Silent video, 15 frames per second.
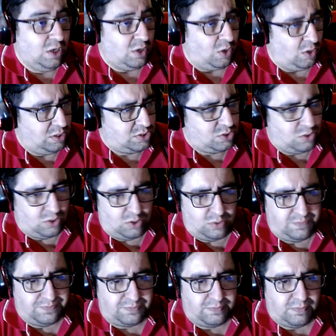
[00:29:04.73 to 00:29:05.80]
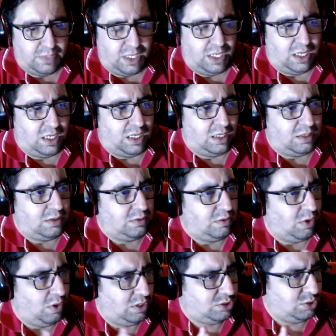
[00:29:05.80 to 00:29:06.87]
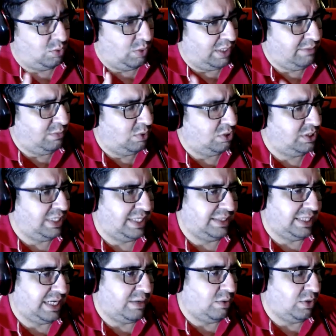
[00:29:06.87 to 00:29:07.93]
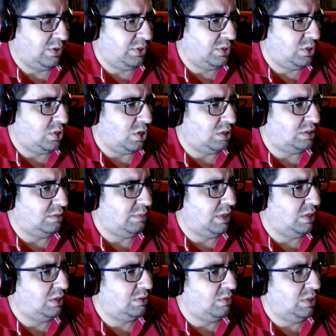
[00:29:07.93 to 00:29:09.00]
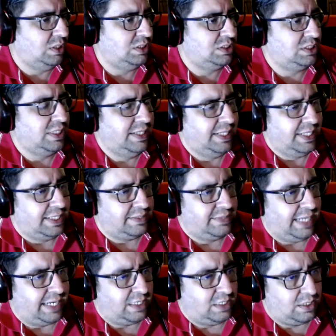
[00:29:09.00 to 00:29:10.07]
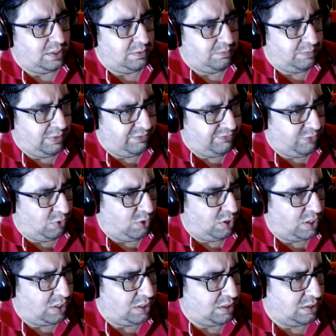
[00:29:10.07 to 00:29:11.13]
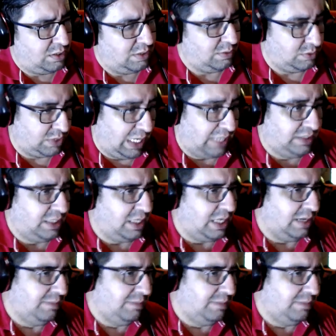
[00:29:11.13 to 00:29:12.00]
also, uh, also one more thing that I wanted to talk about was that before, rather,